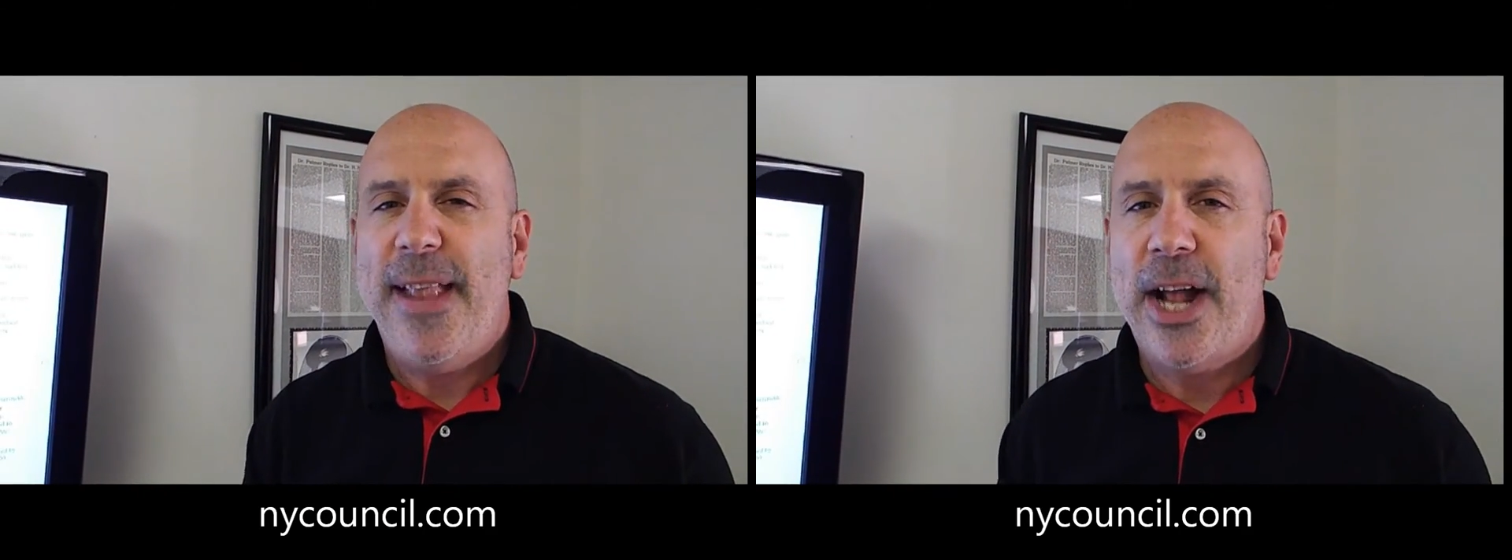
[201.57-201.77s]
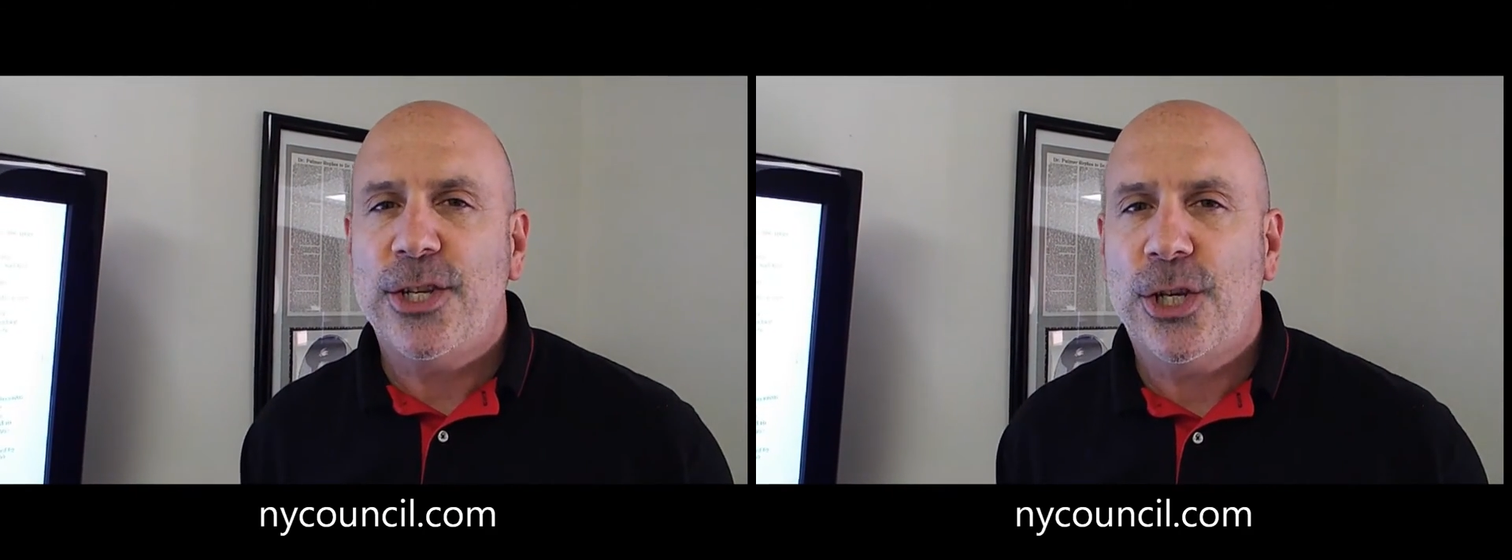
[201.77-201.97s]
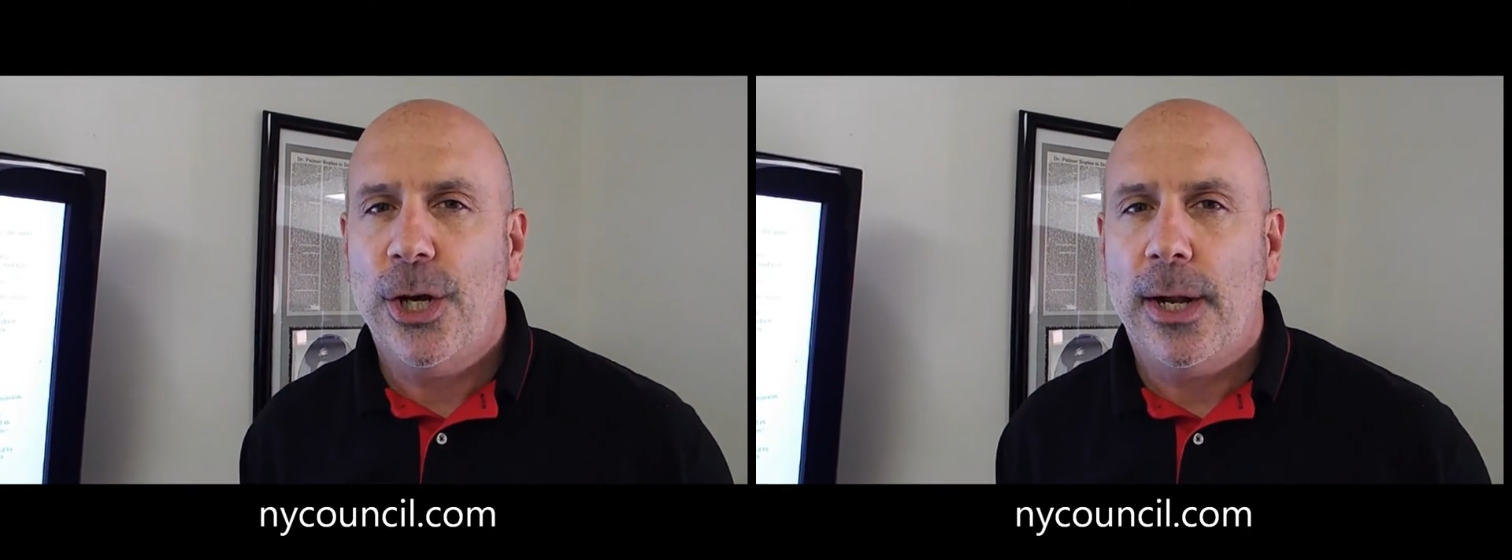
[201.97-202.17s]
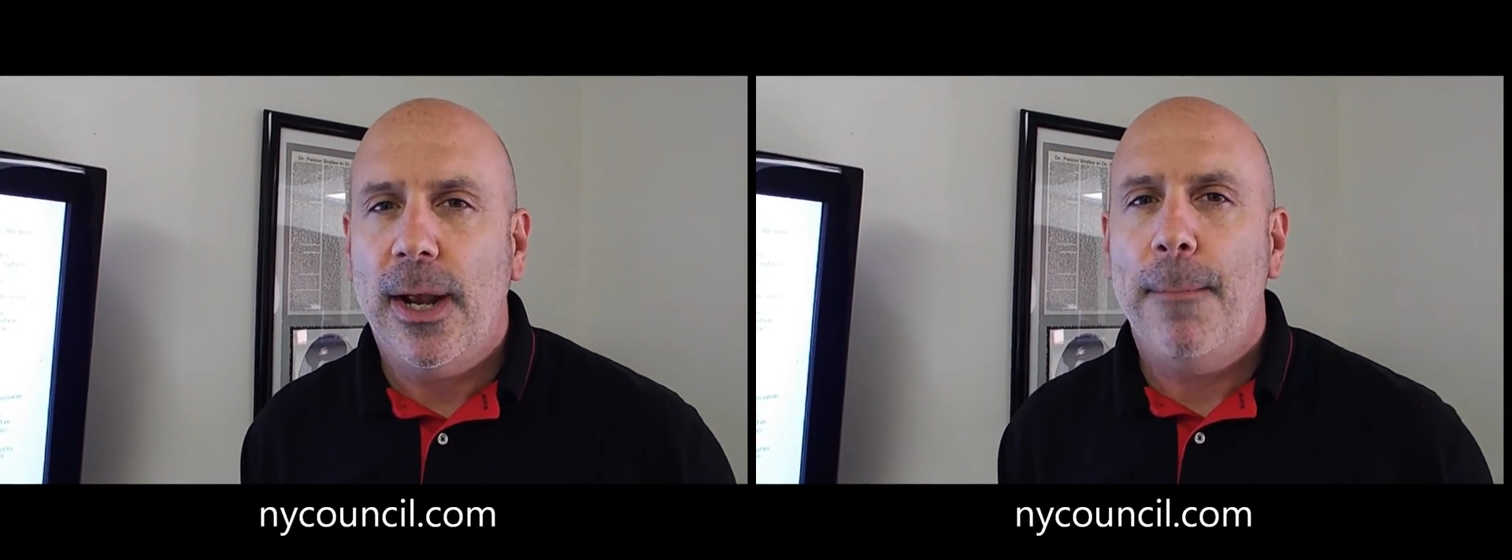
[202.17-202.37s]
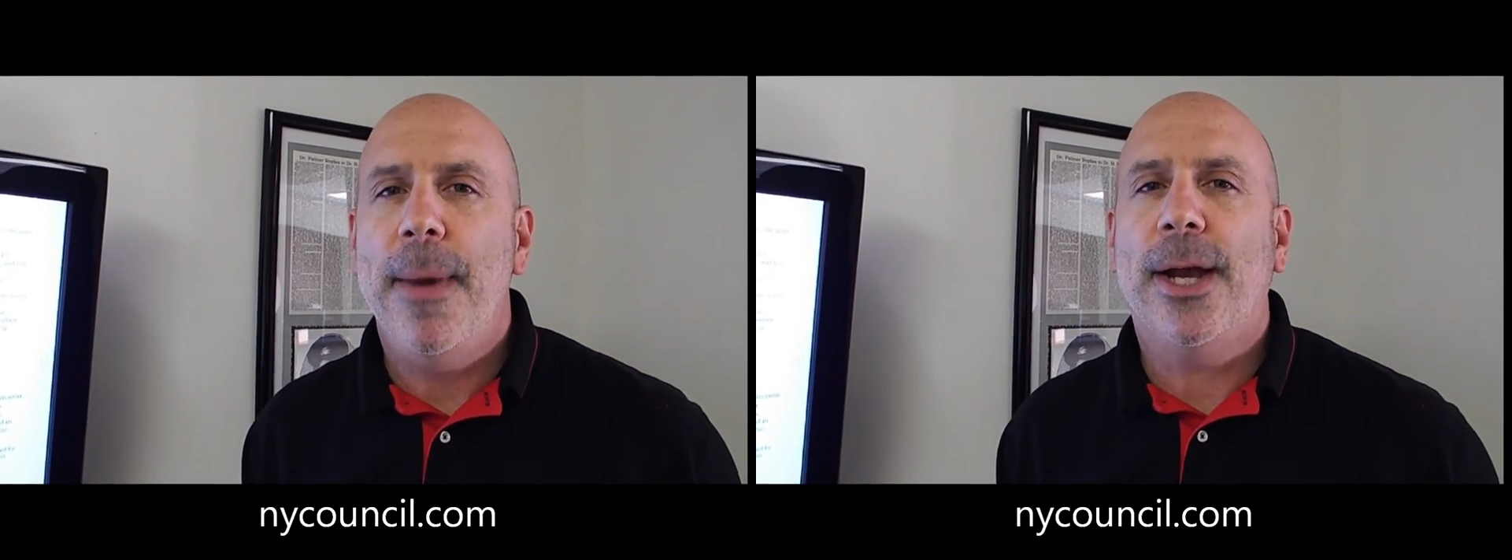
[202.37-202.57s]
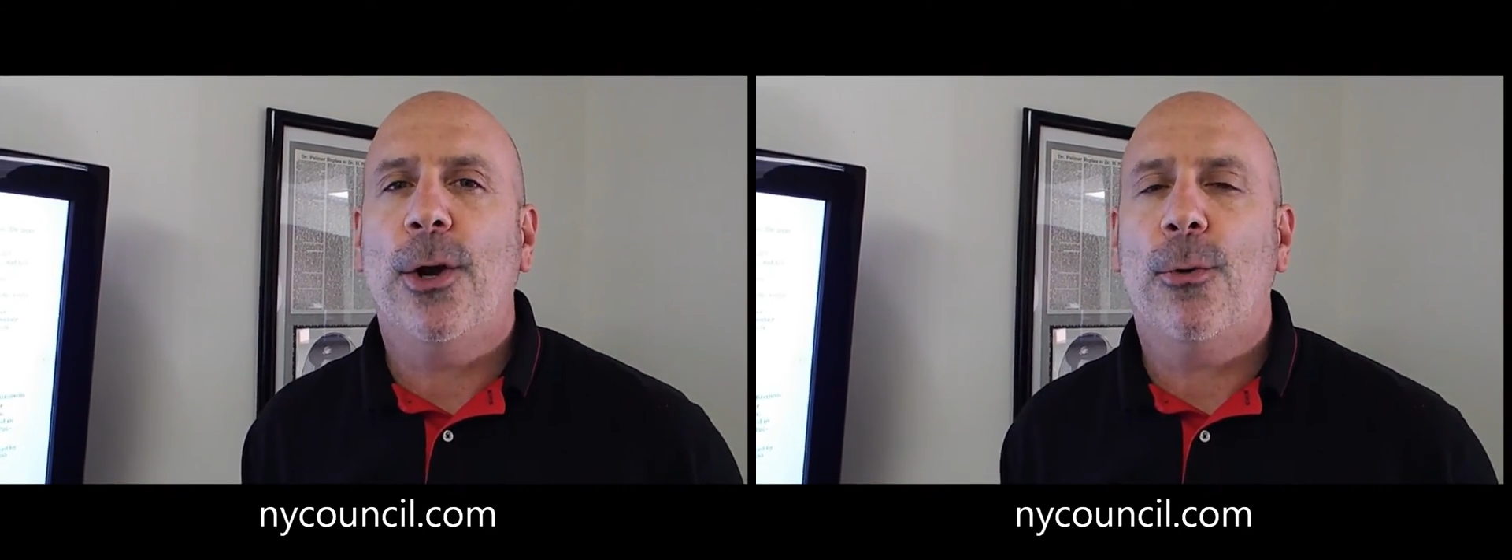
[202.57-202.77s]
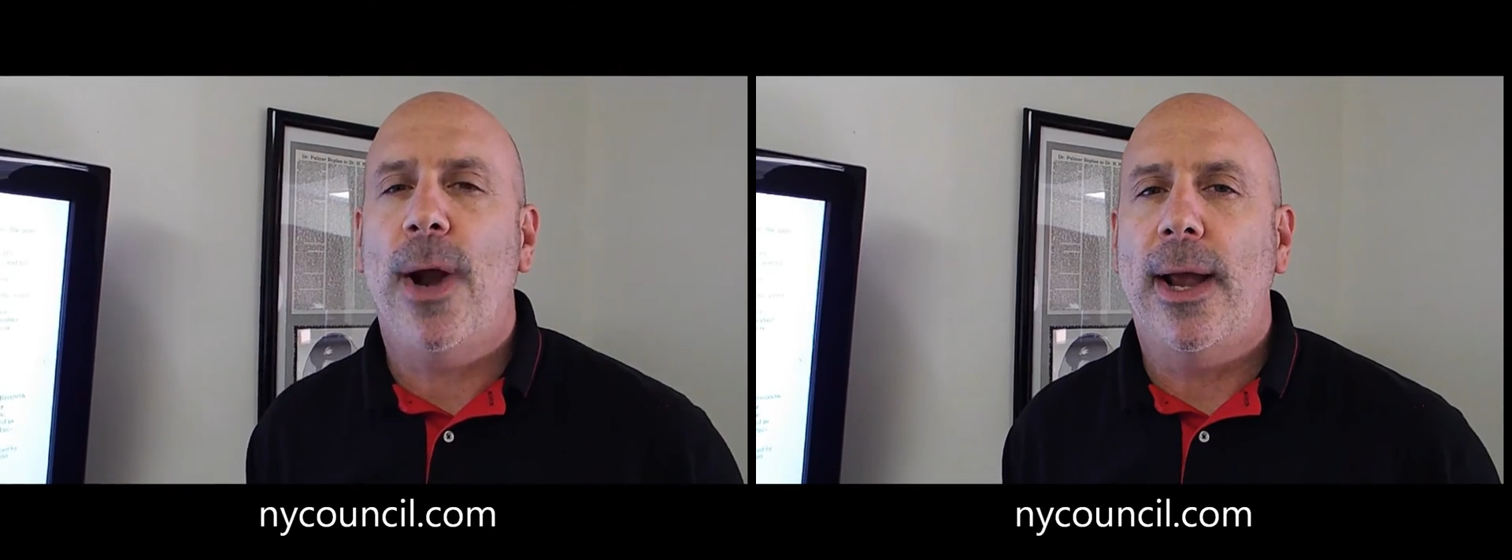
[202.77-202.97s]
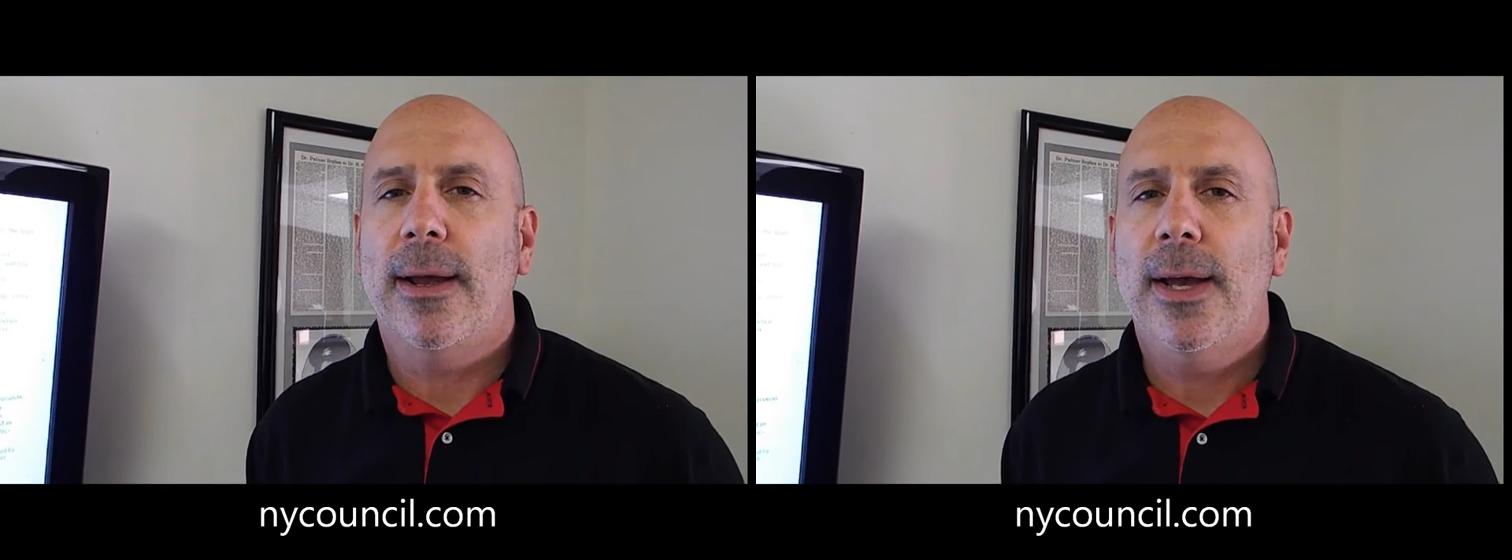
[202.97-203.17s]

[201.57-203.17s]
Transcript: not just good, make it great.